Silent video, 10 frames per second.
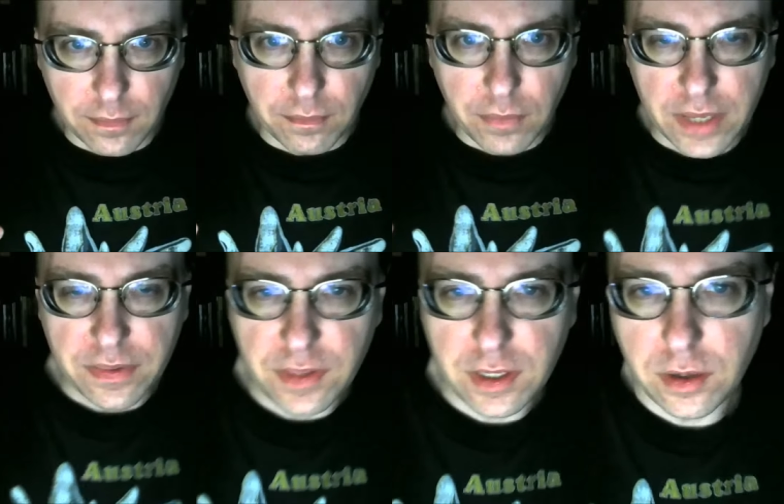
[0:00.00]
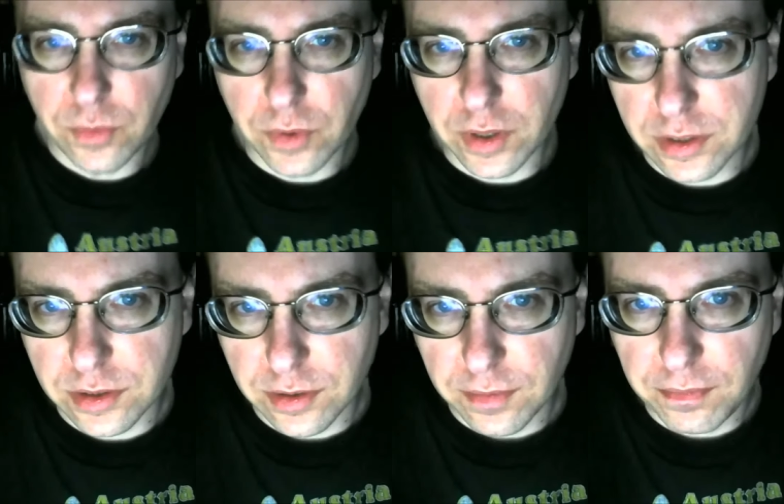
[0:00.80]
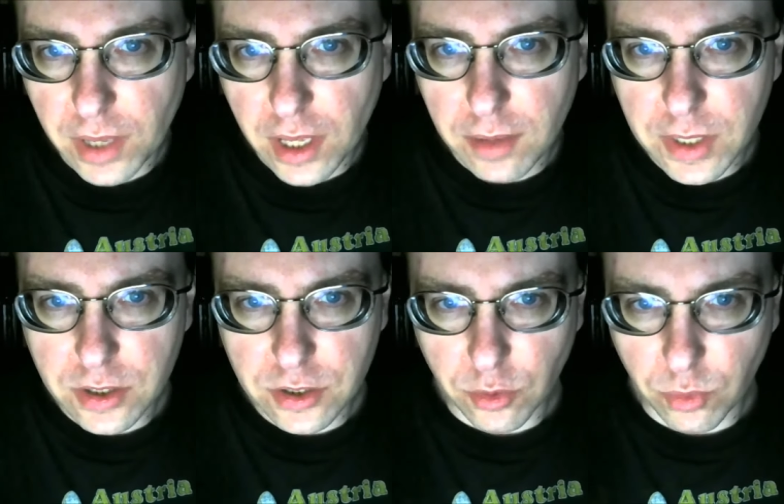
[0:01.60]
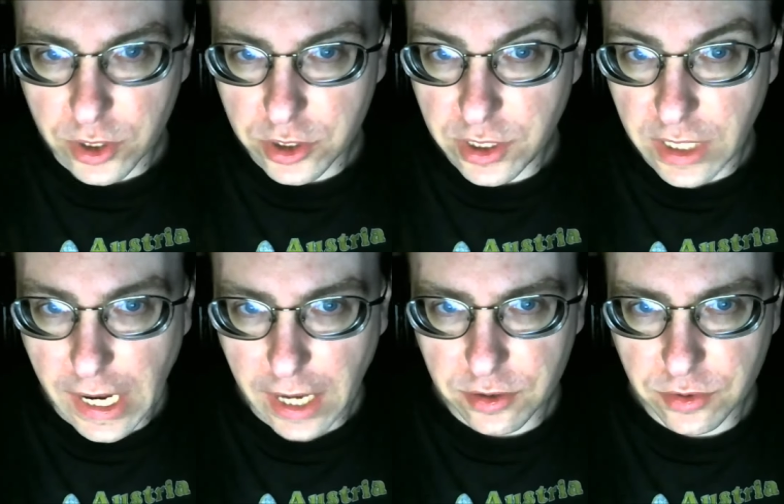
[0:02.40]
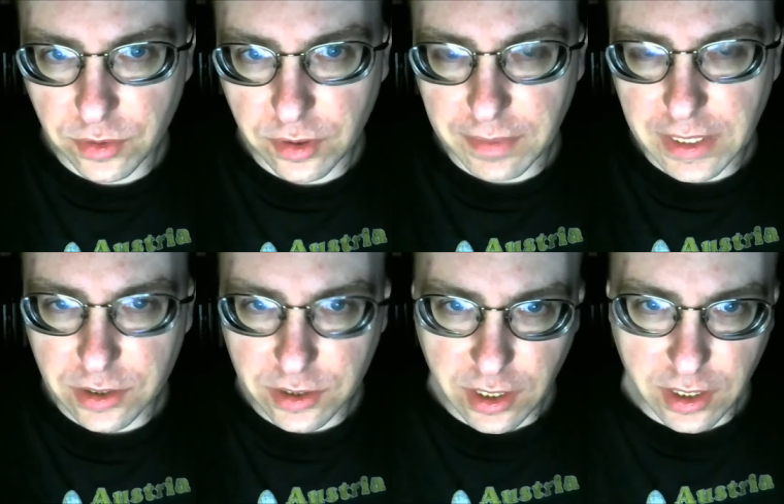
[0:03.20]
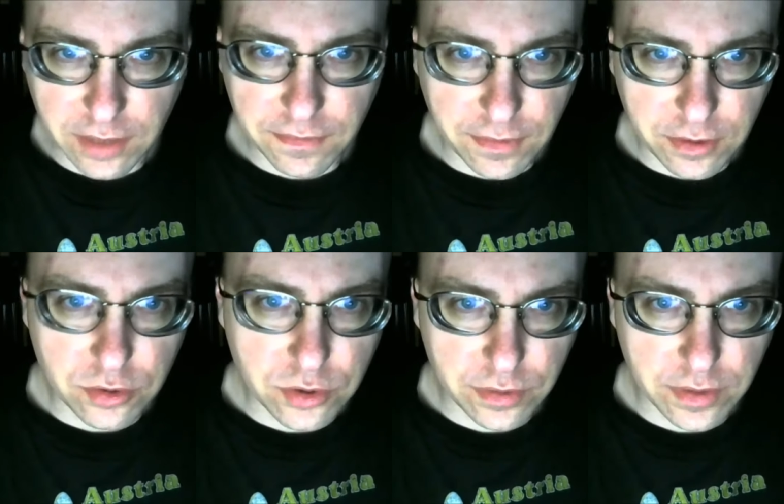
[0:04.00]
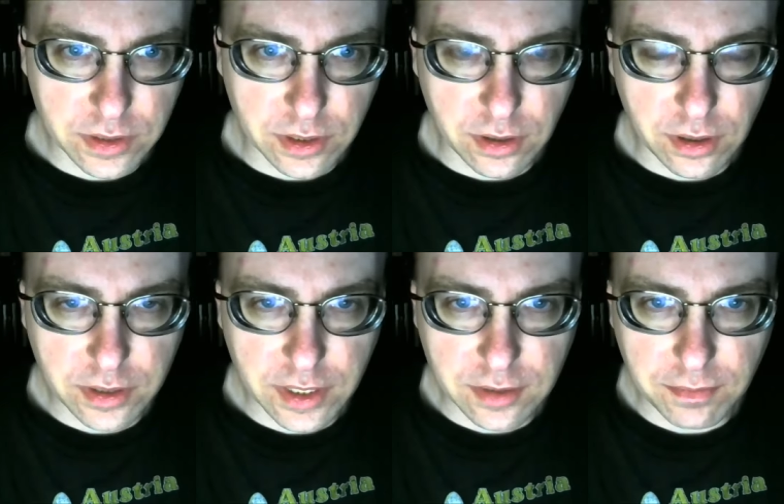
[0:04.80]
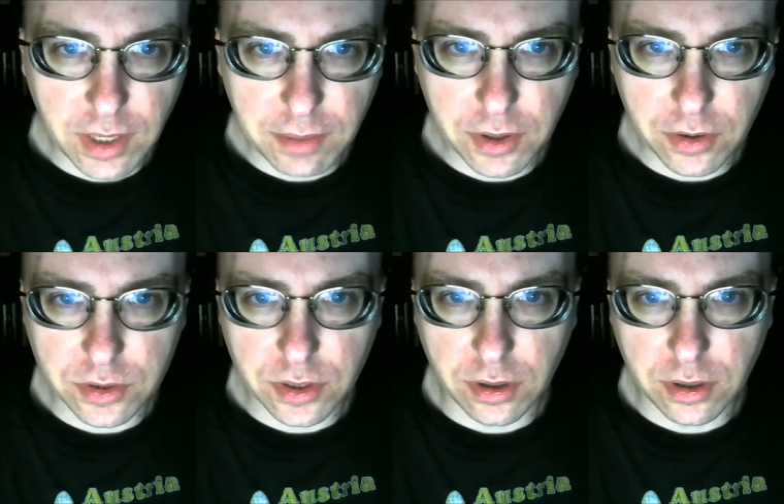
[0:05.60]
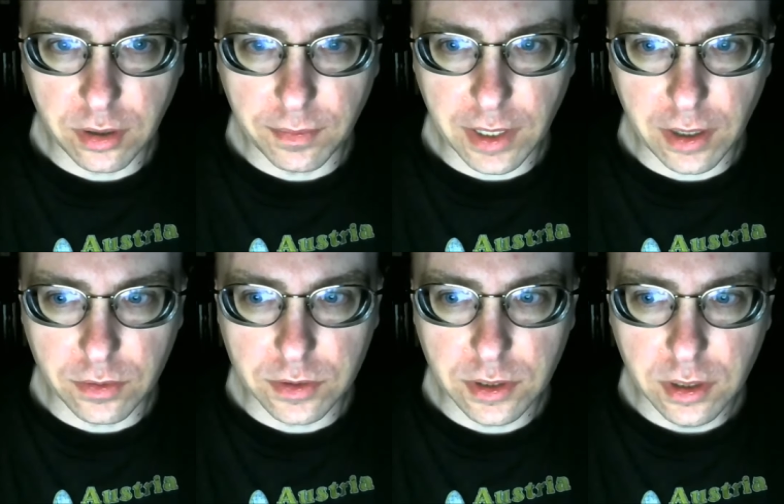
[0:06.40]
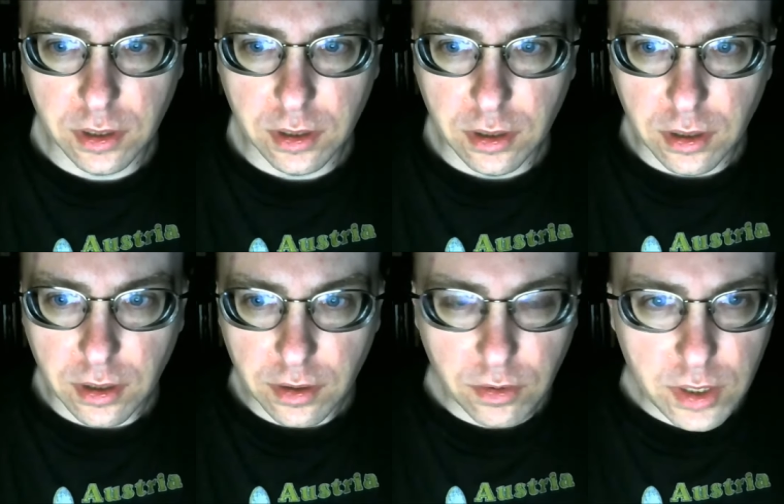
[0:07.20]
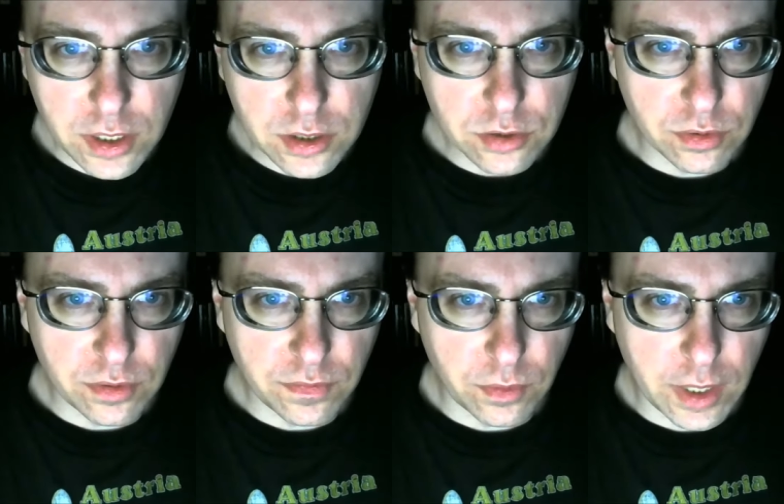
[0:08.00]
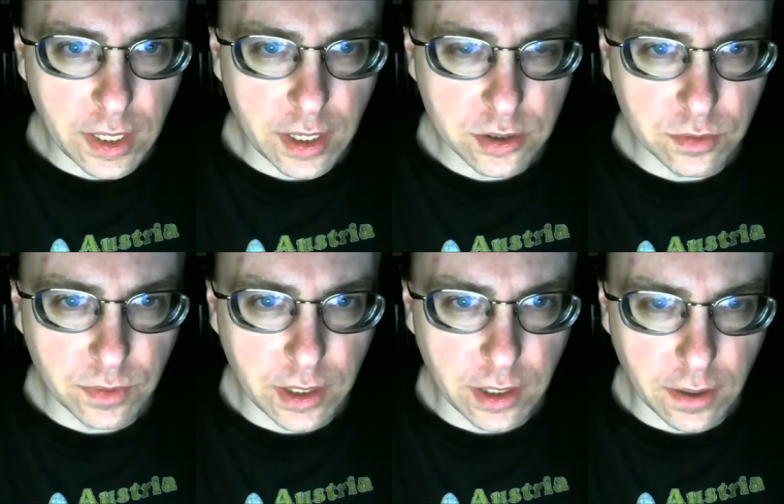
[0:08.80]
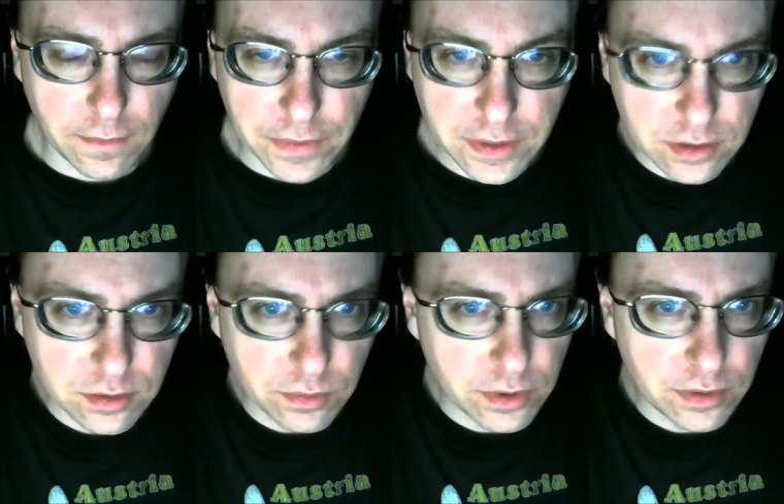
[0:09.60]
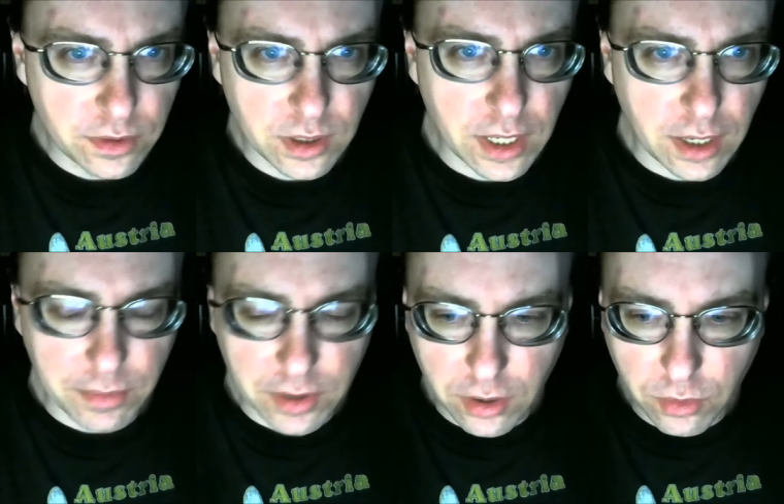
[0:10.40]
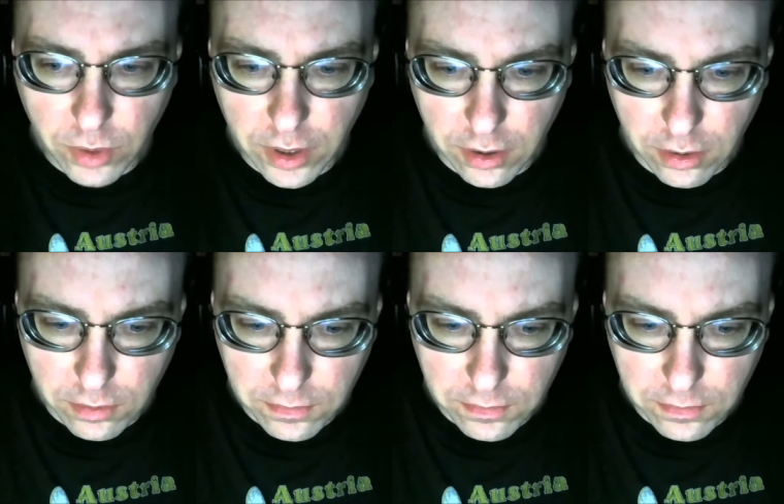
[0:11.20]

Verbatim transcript: my thinking was maybe what she actually means, and if you took this in context, maybe they're talking about, there is sort of a reaction right now. This is a real thing happening where